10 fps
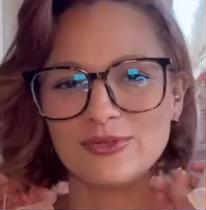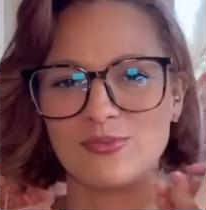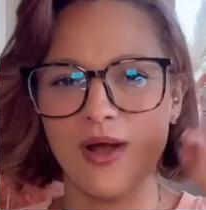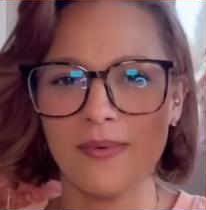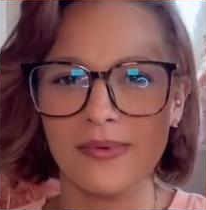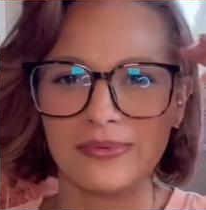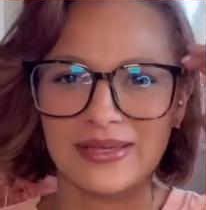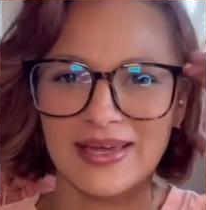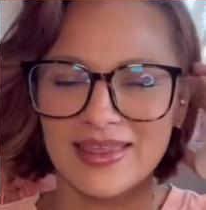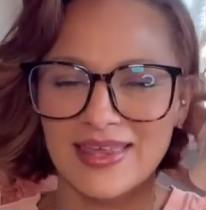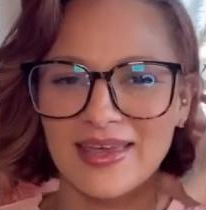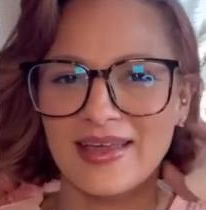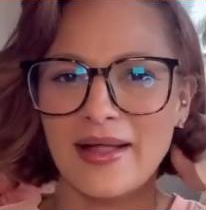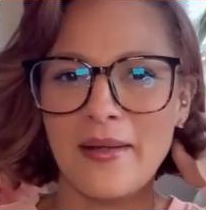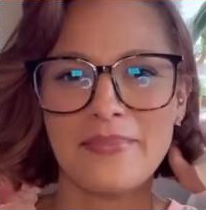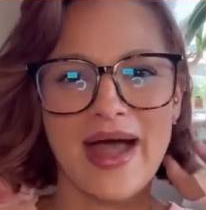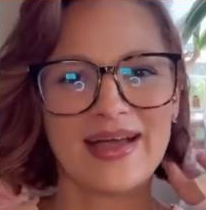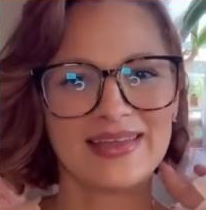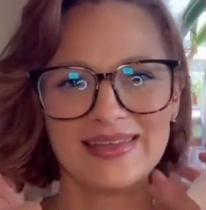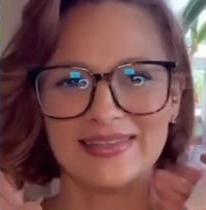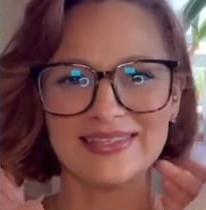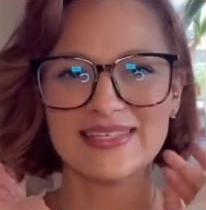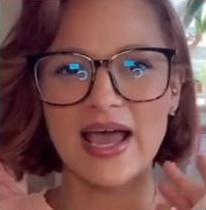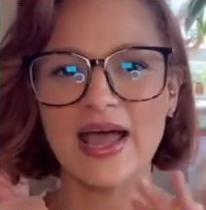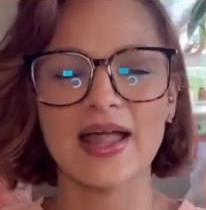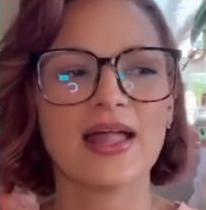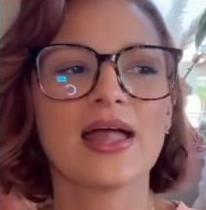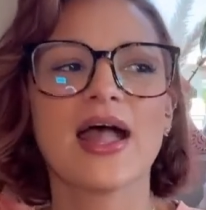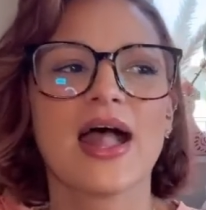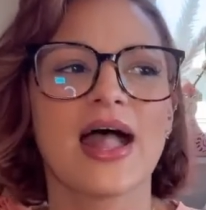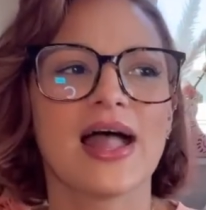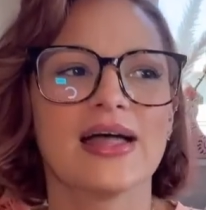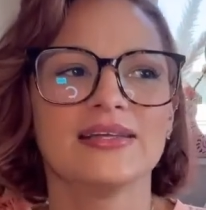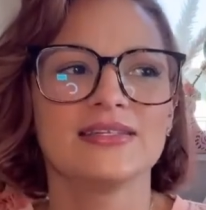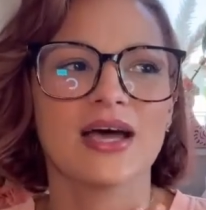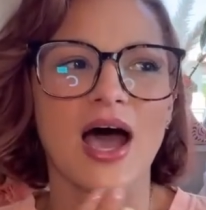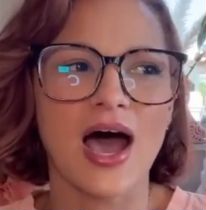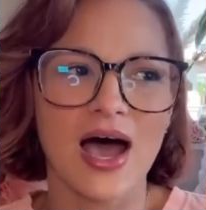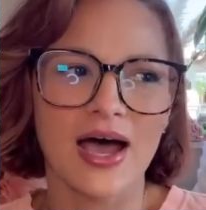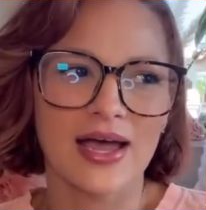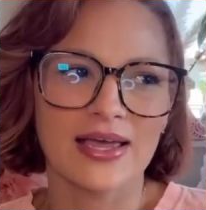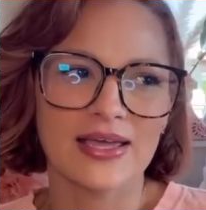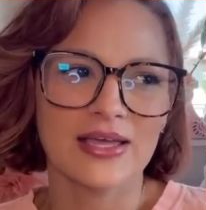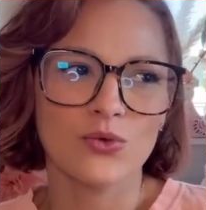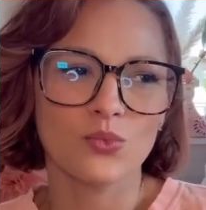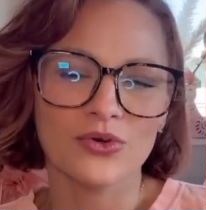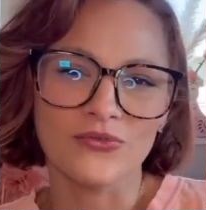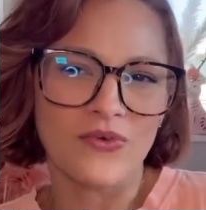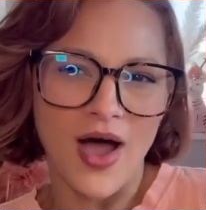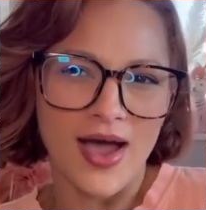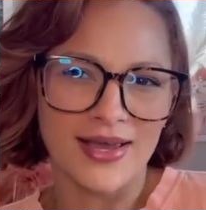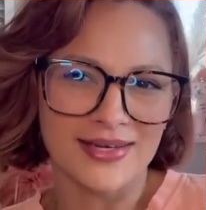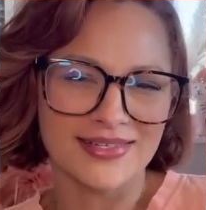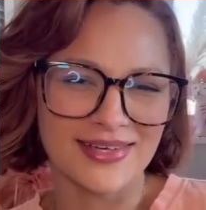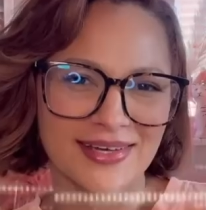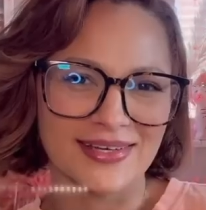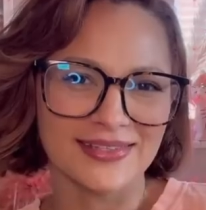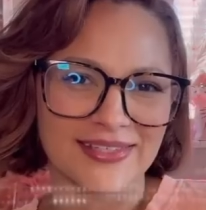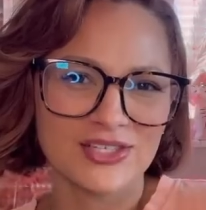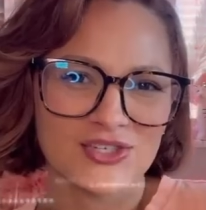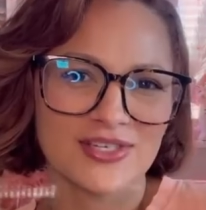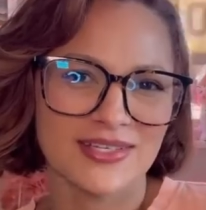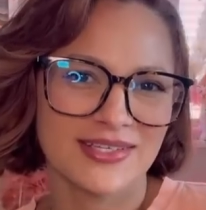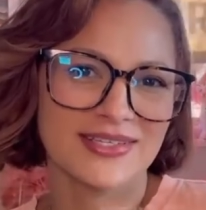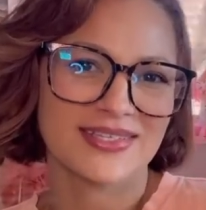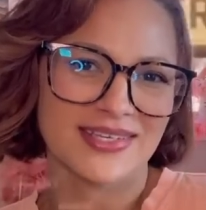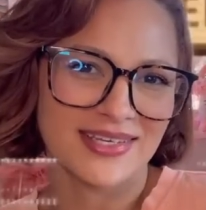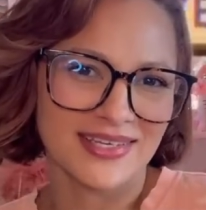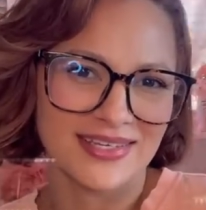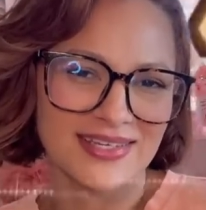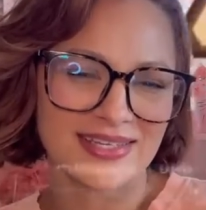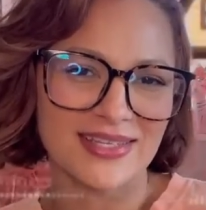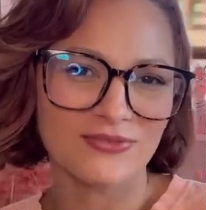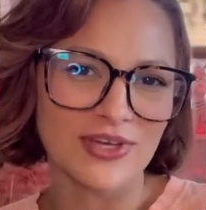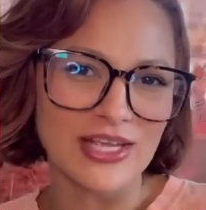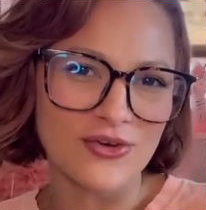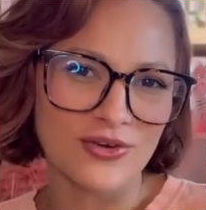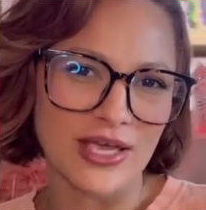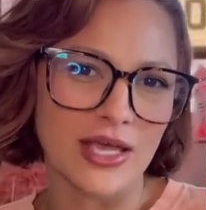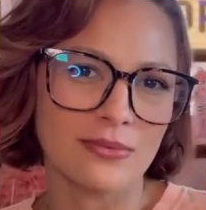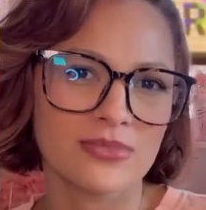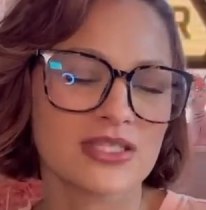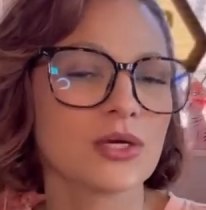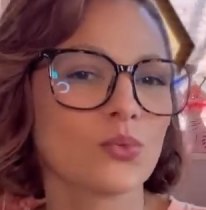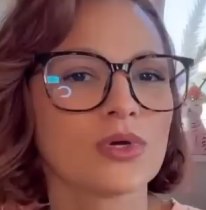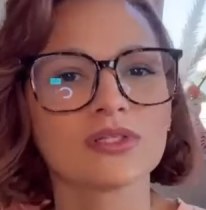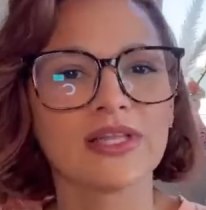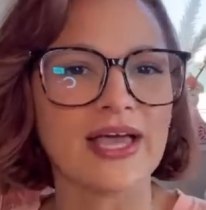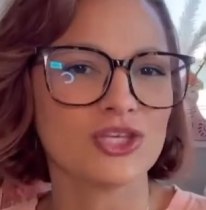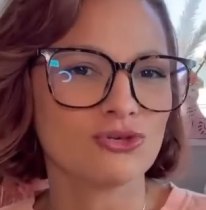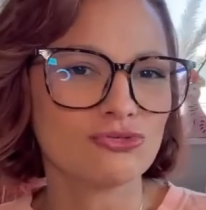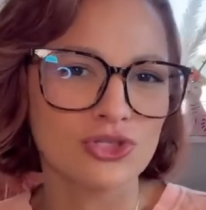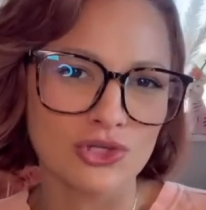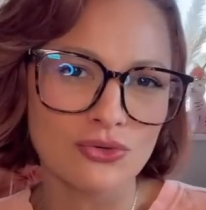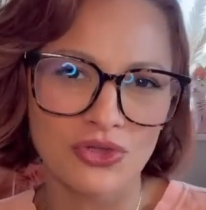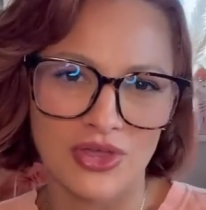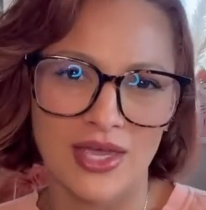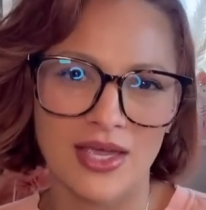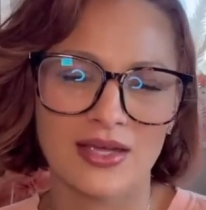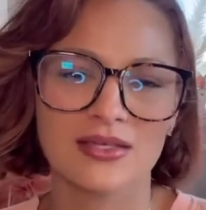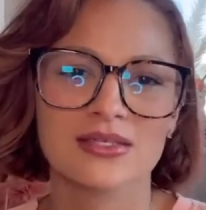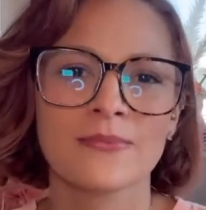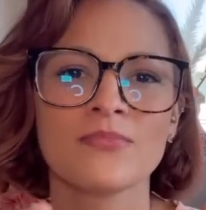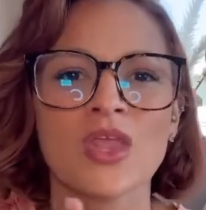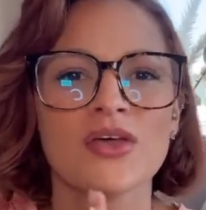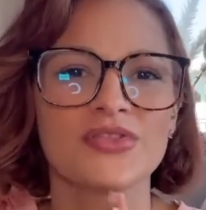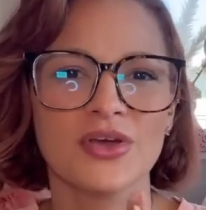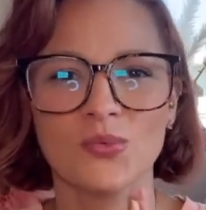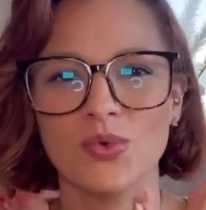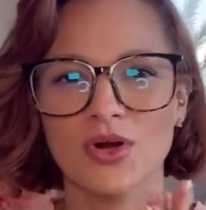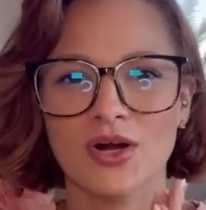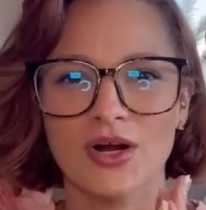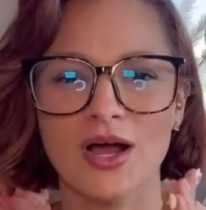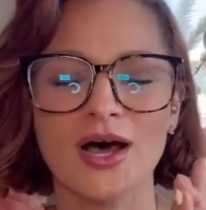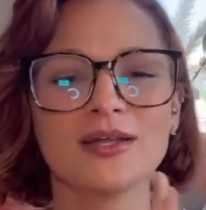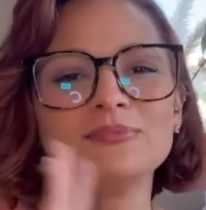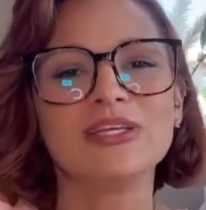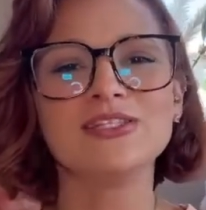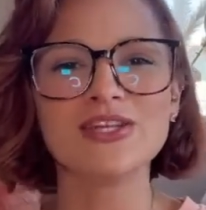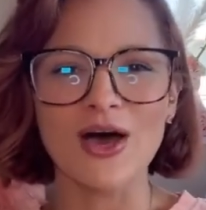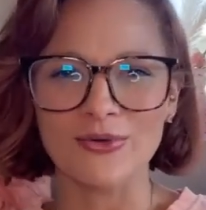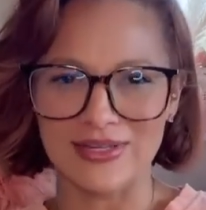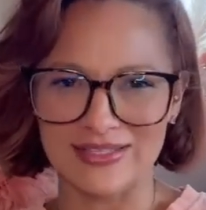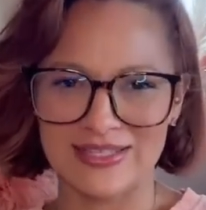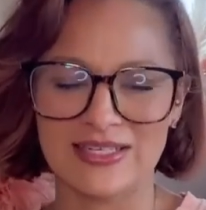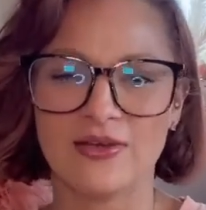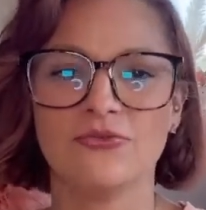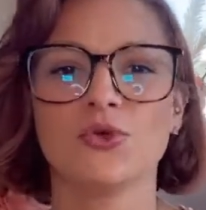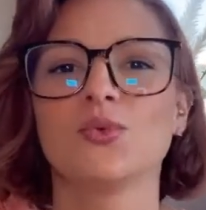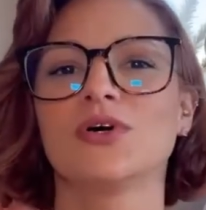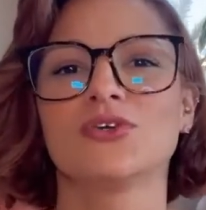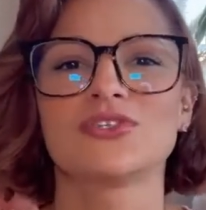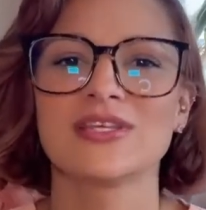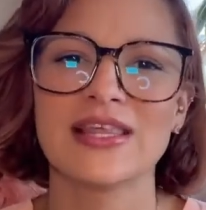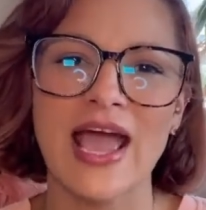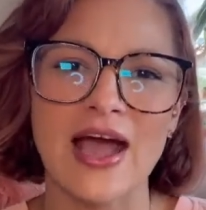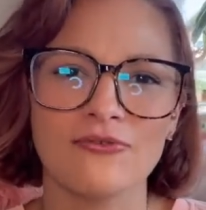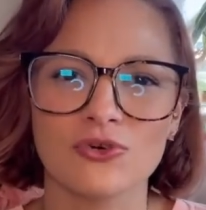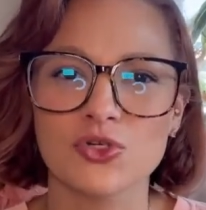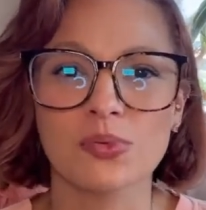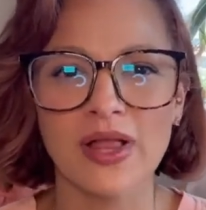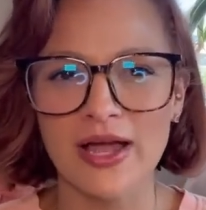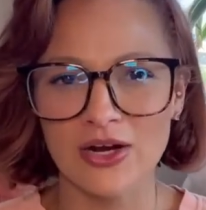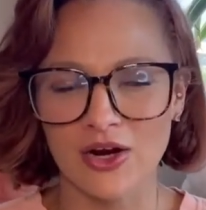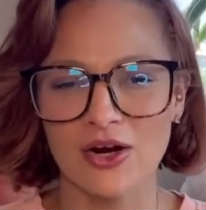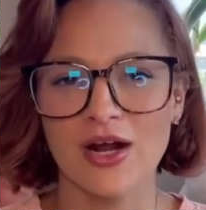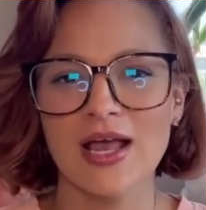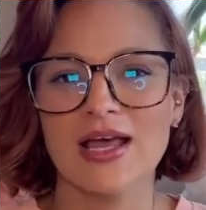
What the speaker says: probably a thing back in the day. And I would find glitches in the video games that would let you do things that were unbeknownst, if you will, to the average player.